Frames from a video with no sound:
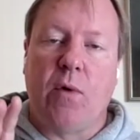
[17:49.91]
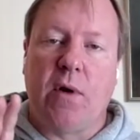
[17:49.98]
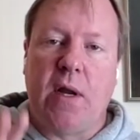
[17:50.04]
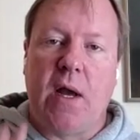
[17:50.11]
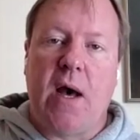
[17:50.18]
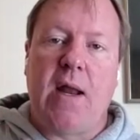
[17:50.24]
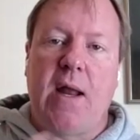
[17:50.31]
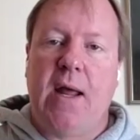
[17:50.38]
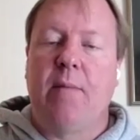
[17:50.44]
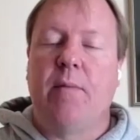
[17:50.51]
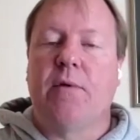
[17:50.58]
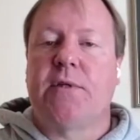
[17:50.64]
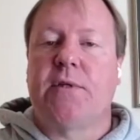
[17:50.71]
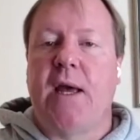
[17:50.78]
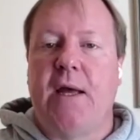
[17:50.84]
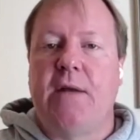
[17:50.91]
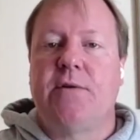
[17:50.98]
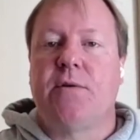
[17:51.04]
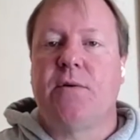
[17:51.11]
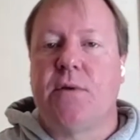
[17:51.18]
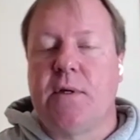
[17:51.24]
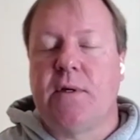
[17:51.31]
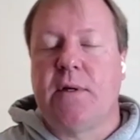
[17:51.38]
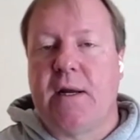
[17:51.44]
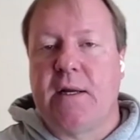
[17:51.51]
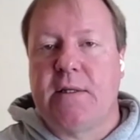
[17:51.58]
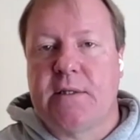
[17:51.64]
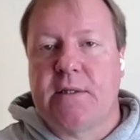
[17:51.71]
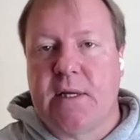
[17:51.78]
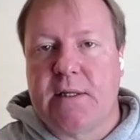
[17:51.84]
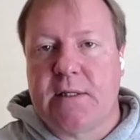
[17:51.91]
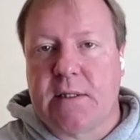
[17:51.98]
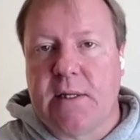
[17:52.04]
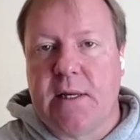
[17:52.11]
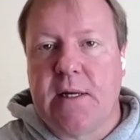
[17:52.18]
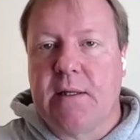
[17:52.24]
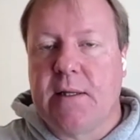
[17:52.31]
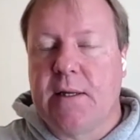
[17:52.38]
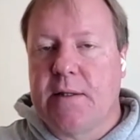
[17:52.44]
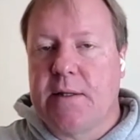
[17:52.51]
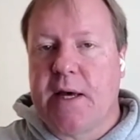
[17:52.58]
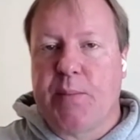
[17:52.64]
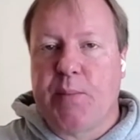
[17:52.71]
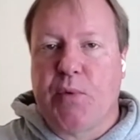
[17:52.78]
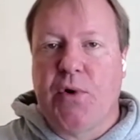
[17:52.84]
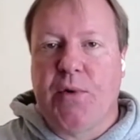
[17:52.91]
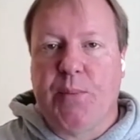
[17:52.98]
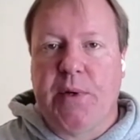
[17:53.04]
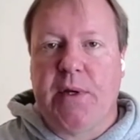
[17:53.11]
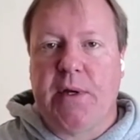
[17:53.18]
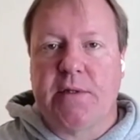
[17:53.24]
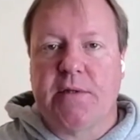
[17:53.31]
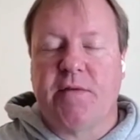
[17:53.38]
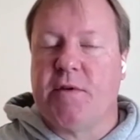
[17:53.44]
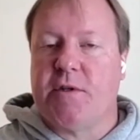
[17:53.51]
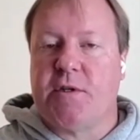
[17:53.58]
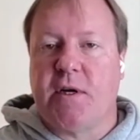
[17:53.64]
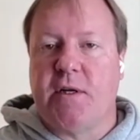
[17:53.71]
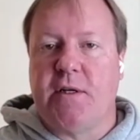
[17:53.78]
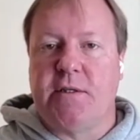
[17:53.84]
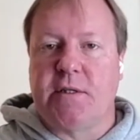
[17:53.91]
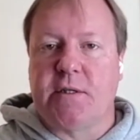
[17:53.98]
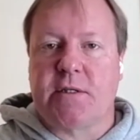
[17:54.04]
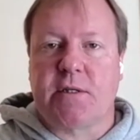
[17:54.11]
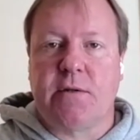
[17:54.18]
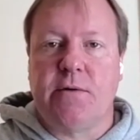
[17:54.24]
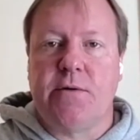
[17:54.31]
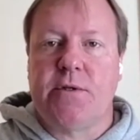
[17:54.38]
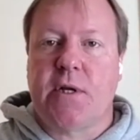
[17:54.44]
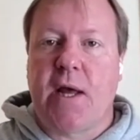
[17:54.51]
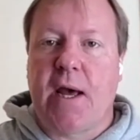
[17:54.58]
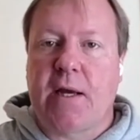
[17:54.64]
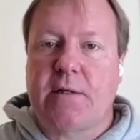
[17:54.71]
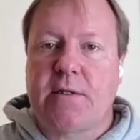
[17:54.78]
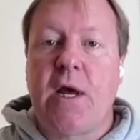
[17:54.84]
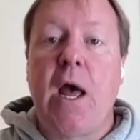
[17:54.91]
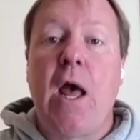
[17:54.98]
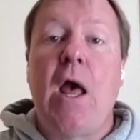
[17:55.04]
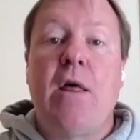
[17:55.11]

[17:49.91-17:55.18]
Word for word: not able to enter the United States legally at that point because of the Chinese Exclusion Act,